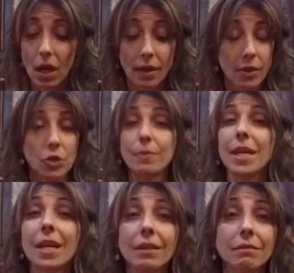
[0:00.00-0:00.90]
There's
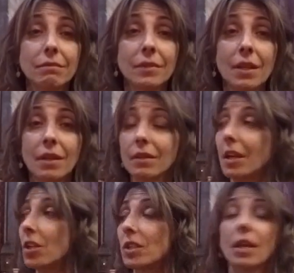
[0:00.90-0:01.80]
me,
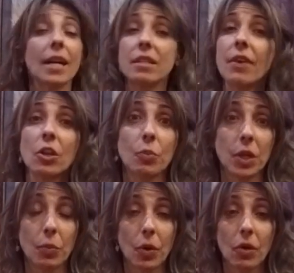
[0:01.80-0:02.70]
there's lots of other
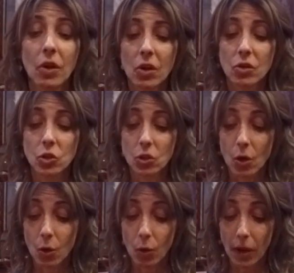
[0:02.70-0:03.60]
people.
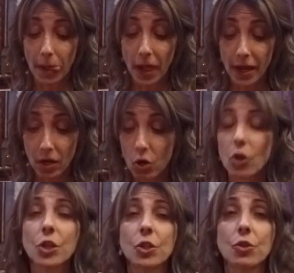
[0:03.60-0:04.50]
So I
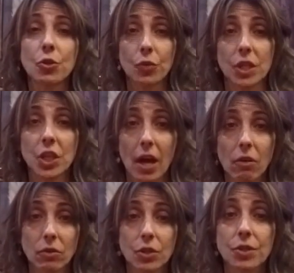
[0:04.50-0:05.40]
encourage you to reach
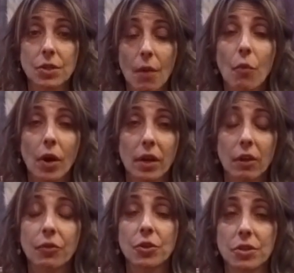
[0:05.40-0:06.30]
out to someone
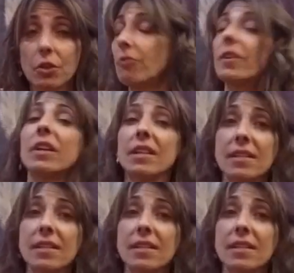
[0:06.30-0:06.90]
if you're still feeling